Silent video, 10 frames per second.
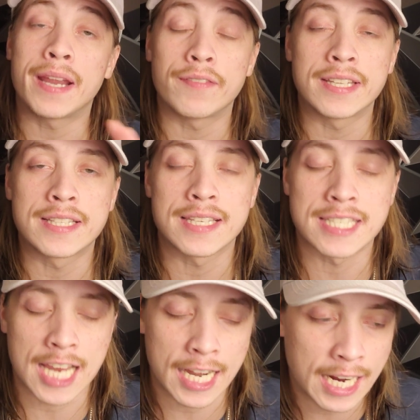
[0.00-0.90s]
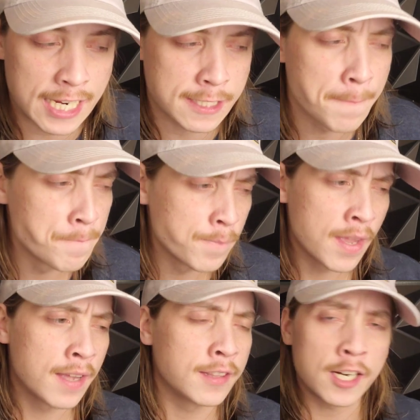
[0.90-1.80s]
everything to the side, guys,
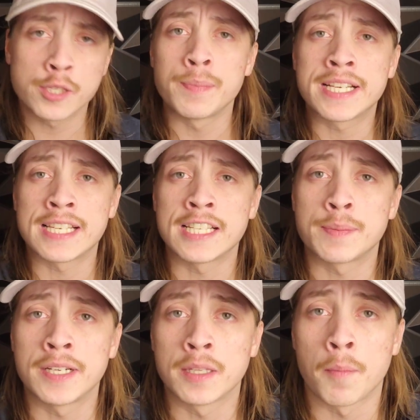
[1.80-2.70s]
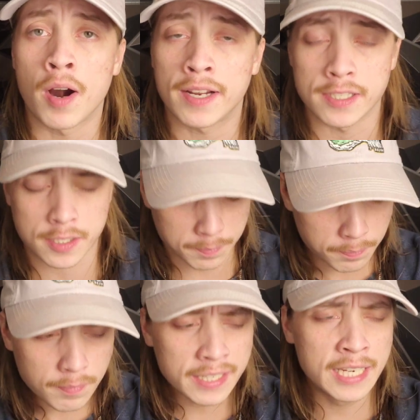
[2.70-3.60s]
there's mixed sentiment in the markets.
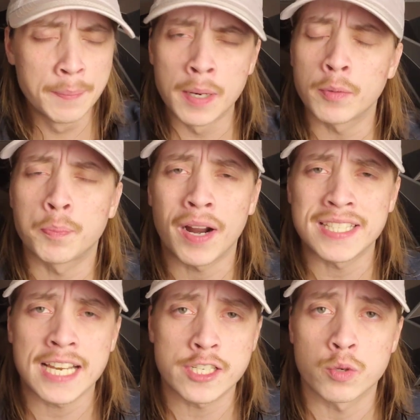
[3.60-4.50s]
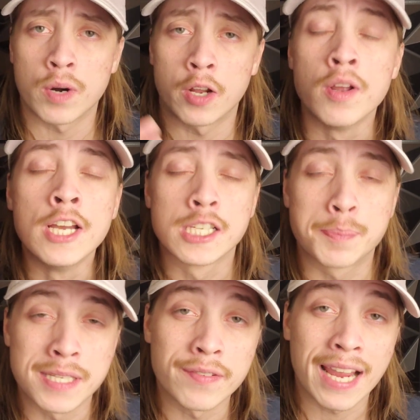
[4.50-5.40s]
Keeping up with price action around
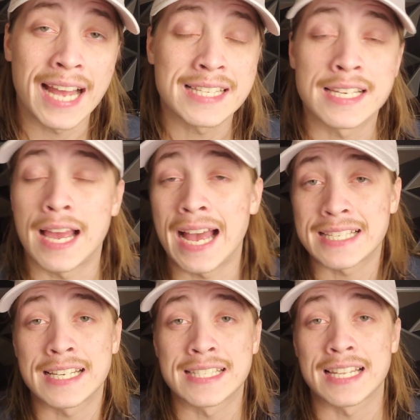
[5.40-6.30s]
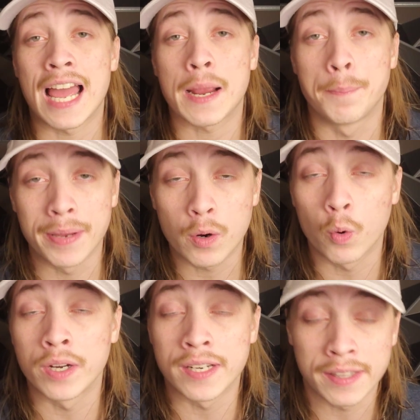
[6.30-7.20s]
specific assets like
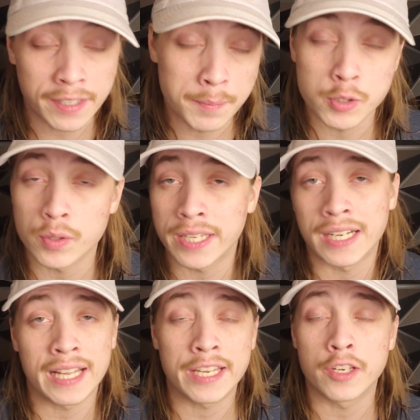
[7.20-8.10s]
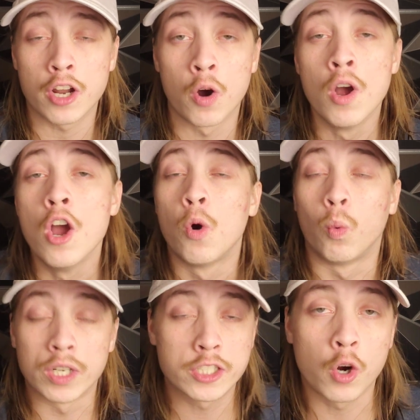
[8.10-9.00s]
Bitcoin and Ethereum is really going to let you know
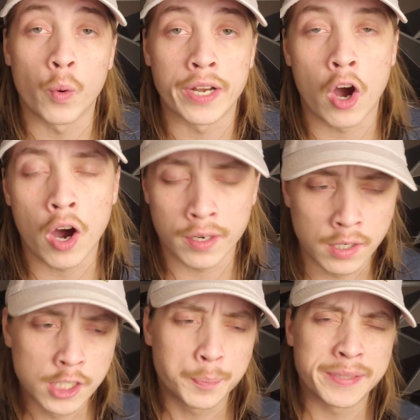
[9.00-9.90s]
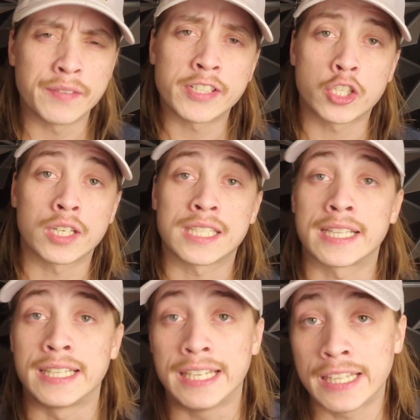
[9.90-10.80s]
what's going on. Specific charts like
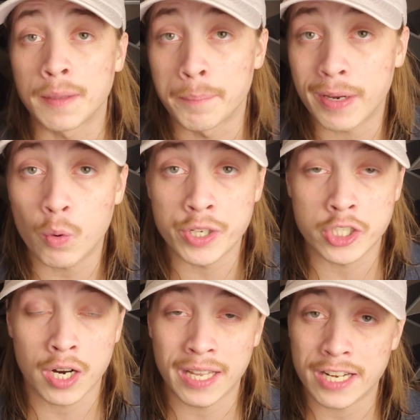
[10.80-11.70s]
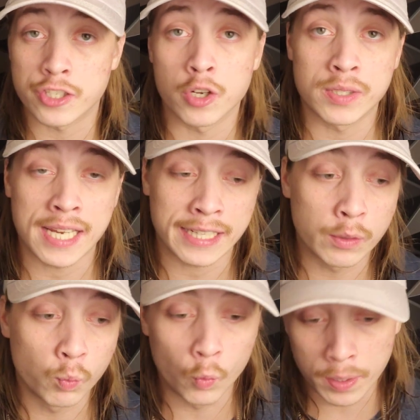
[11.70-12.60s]
the ETH and Bitcoin chart let us know
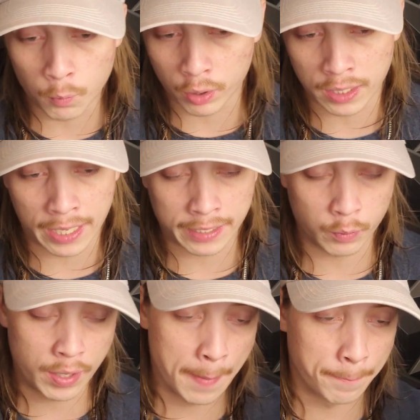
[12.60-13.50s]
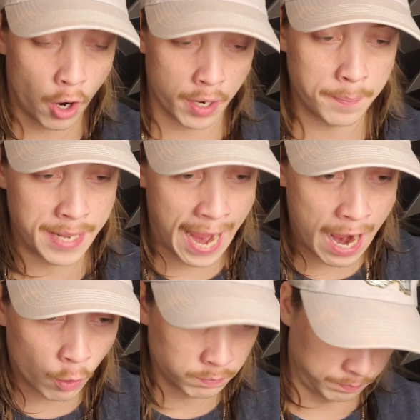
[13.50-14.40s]
exactly when more than likely we have bottomed out